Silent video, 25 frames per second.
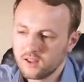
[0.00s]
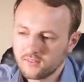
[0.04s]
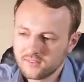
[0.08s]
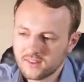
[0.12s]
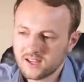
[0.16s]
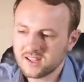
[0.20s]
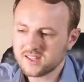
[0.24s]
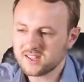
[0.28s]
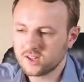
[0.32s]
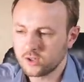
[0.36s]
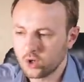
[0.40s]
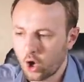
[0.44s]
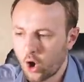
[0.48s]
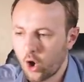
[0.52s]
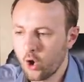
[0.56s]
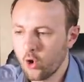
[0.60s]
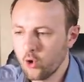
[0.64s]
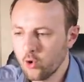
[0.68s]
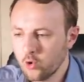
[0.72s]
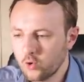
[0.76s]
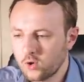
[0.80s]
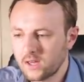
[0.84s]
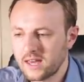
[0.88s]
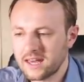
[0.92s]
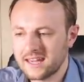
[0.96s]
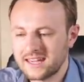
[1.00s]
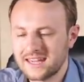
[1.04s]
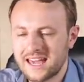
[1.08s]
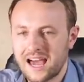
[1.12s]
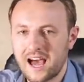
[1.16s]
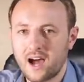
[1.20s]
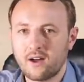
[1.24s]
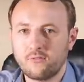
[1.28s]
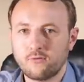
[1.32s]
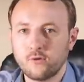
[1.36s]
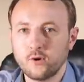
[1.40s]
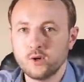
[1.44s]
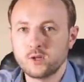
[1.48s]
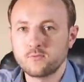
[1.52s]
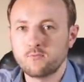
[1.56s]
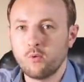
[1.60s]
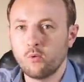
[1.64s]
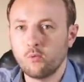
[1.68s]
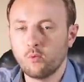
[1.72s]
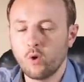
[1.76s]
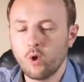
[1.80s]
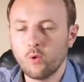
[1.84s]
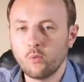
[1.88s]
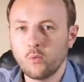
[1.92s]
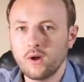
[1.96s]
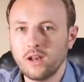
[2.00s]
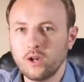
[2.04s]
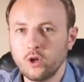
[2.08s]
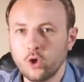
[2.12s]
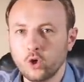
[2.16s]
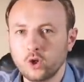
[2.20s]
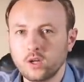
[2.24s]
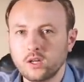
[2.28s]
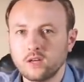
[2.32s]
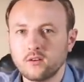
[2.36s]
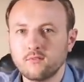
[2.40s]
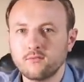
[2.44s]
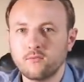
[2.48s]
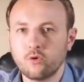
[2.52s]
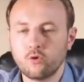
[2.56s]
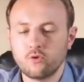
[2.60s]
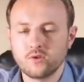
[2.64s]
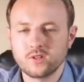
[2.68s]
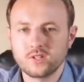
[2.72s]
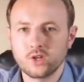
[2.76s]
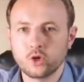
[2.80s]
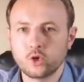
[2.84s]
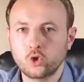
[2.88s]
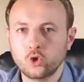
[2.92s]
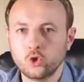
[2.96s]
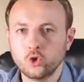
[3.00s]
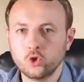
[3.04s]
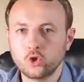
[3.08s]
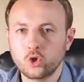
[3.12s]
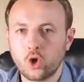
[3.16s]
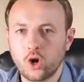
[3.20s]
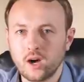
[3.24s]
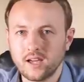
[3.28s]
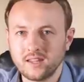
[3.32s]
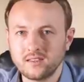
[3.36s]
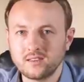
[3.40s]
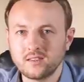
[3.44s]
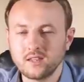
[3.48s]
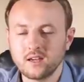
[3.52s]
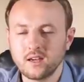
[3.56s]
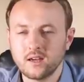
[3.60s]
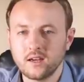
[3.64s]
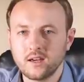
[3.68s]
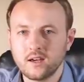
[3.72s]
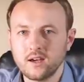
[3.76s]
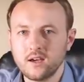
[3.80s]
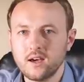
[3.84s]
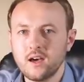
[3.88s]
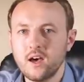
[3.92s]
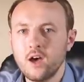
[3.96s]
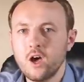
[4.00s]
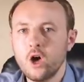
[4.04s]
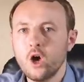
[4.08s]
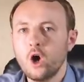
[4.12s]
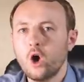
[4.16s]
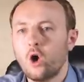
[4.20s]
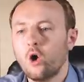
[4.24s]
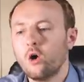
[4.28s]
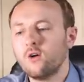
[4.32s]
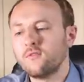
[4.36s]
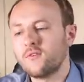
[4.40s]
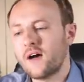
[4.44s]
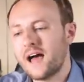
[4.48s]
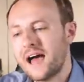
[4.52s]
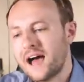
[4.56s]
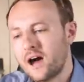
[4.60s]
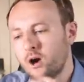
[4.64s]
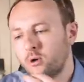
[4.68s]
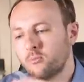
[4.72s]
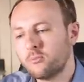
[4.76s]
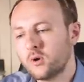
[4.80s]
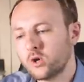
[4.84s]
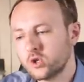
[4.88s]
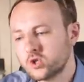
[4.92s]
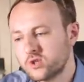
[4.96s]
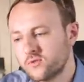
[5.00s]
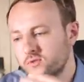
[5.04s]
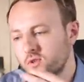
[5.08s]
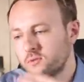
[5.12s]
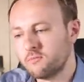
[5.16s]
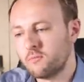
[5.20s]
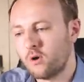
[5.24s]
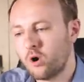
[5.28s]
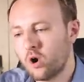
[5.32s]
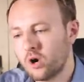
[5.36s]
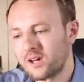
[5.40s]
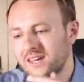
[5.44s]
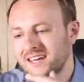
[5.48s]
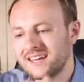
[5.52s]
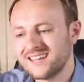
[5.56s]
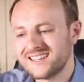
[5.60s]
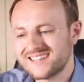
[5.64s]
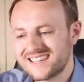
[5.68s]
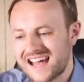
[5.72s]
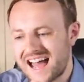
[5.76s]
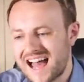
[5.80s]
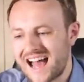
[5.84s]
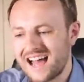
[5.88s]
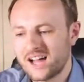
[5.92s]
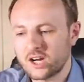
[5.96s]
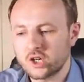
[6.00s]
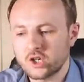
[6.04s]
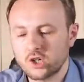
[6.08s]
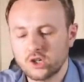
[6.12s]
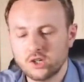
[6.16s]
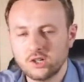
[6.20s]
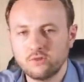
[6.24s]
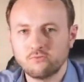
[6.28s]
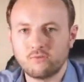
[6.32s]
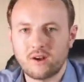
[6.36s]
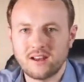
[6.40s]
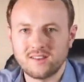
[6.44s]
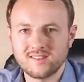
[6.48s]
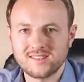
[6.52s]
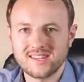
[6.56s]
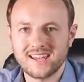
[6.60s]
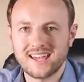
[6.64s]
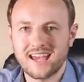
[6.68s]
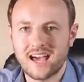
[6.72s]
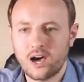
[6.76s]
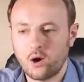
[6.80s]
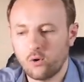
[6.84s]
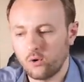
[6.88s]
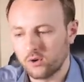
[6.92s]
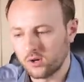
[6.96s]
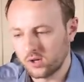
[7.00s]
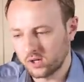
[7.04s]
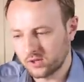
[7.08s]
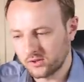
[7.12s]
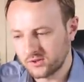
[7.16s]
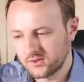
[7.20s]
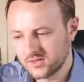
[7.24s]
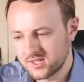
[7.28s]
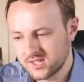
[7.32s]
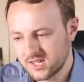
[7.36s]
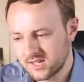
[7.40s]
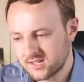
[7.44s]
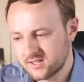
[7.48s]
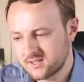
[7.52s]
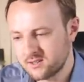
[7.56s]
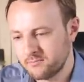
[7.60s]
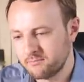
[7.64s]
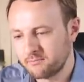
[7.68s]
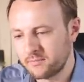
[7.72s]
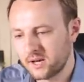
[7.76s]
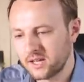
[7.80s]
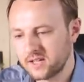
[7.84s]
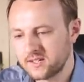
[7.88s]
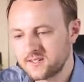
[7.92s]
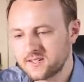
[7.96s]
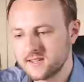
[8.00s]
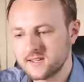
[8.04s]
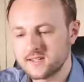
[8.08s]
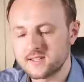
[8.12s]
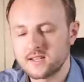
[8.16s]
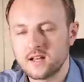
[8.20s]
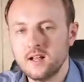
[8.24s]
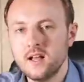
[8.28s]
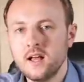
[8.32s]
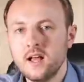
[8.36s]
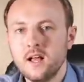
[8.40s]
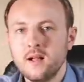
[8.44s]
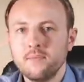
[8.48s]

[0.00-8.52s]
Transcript: That's an okay average. But what we're looking for is a good idea of how much of the market is actually renting out on a consistent basis.